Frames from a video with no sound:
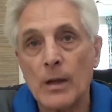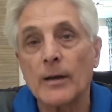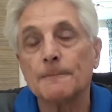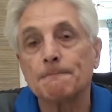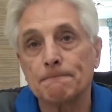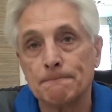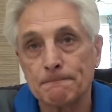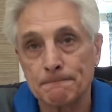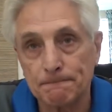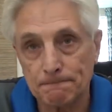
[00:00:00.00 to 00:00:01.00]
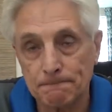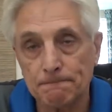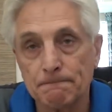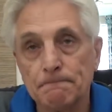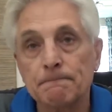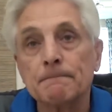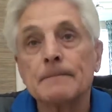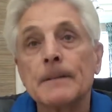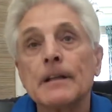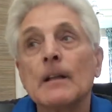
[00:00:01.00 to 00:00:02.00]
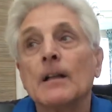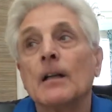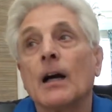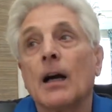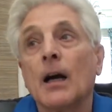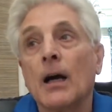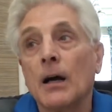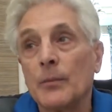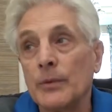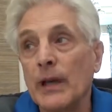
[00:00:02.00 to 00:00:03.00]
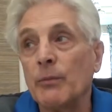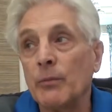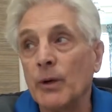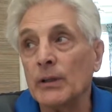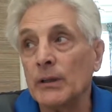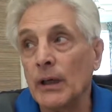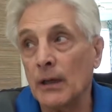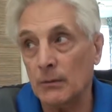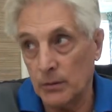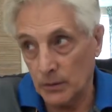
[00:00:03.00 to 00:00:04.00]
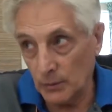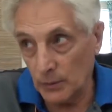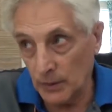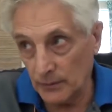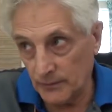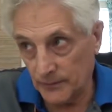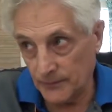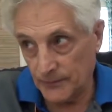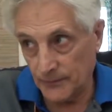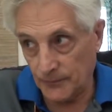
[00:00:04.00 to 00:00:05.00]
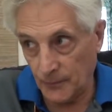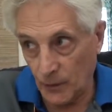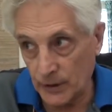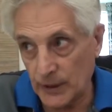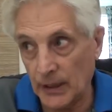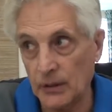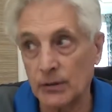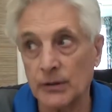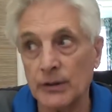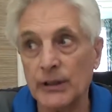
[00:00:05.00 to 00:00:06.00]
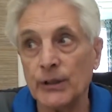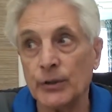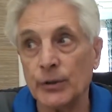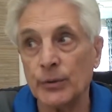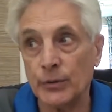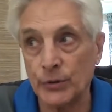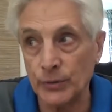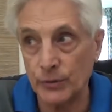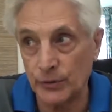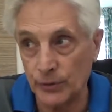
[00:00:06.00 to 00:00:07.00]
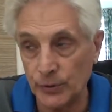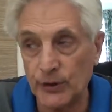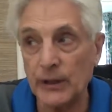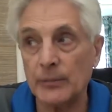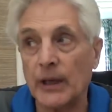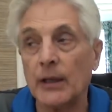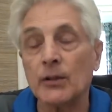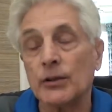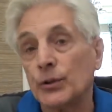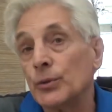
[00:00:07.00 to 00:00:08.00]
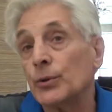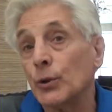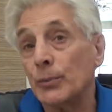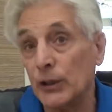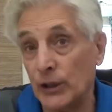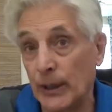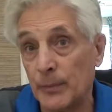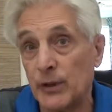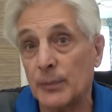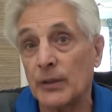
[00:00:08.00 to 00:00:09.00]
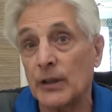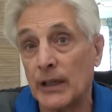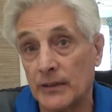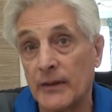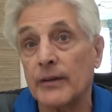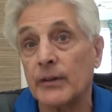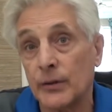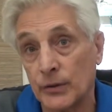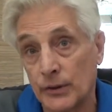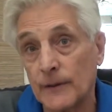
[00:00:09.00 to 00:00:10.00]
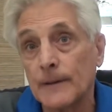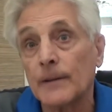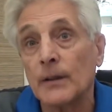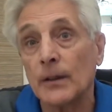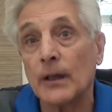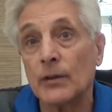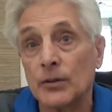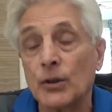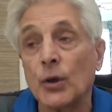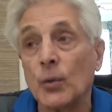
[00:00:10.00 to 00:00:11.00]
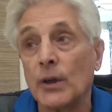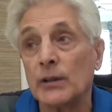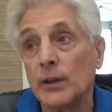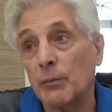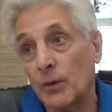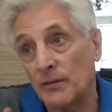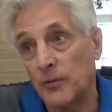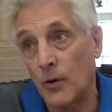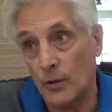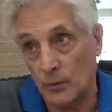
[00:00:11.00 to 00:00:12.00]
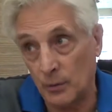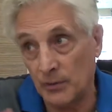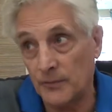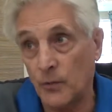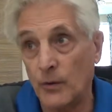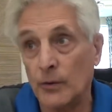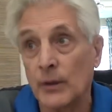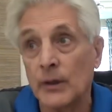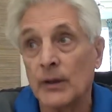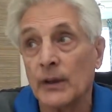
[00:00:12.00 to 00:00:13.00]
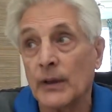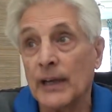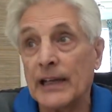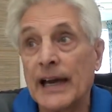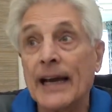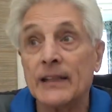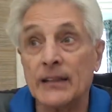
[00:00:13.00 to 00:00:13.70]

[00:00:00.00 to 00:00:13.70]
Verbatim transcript: Division two champs, uh, two out of the last four years. Uh, yeah, we won. Uh, we won four titles in D2, two, two team titles and two dual meet championships in the last five years. That's pretty and good. So uh, then we won four, we won four NAI